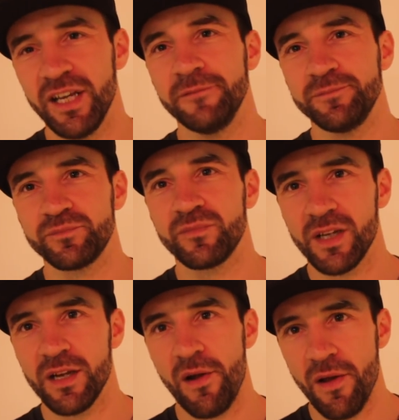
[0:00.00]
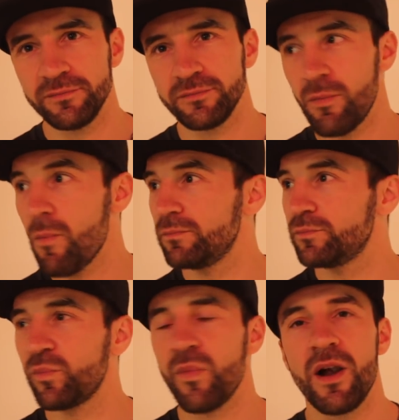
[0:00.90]
Yeah.
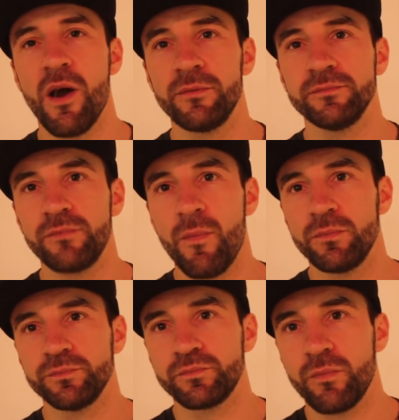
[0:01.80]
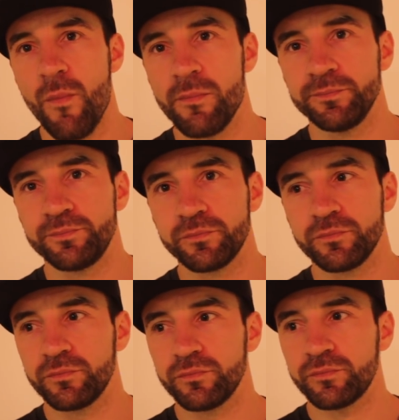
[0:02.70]
You're a lot your senior.
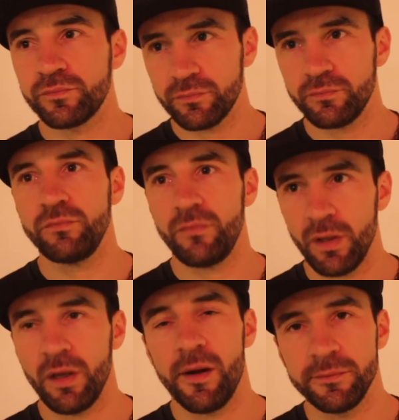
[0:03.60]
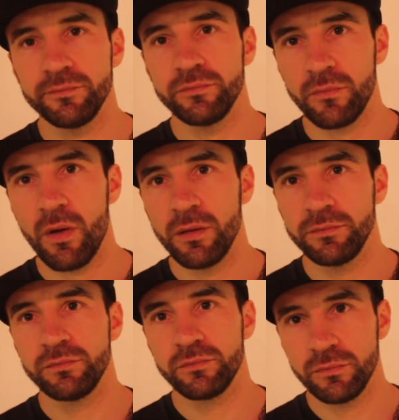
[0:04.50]
I mean, now, well, when you made your
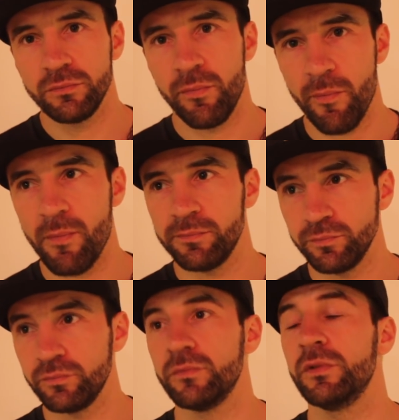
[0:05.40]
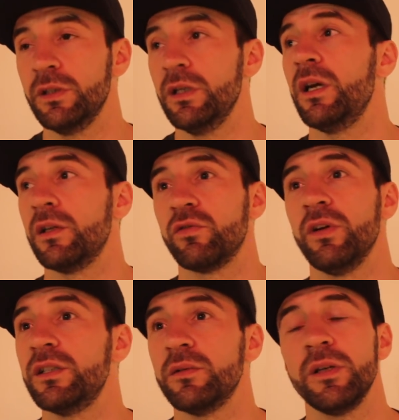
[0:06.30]
debut, he was what, 9. Yeah, it's
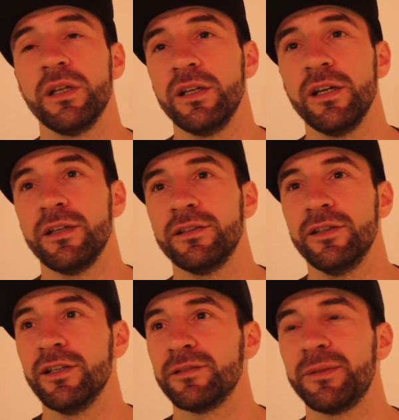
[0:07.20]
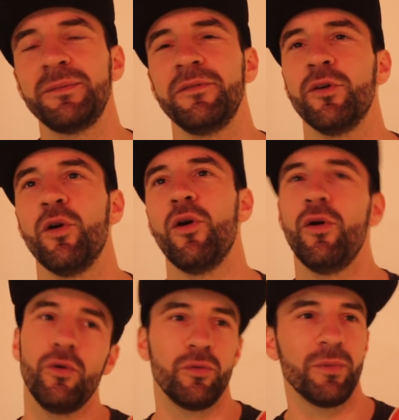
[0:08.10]
8. Crazy, wasn't it? Yeah, no, it makes me feel old,